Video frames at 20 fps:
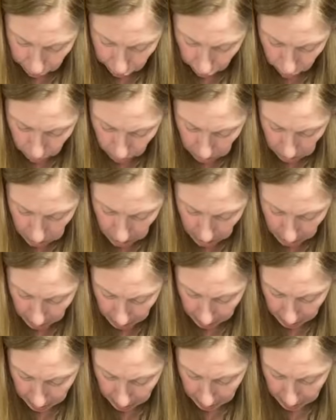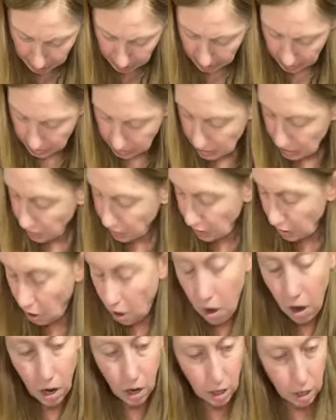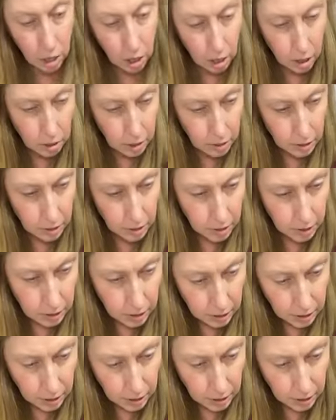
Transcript: our schedules, it's even harder.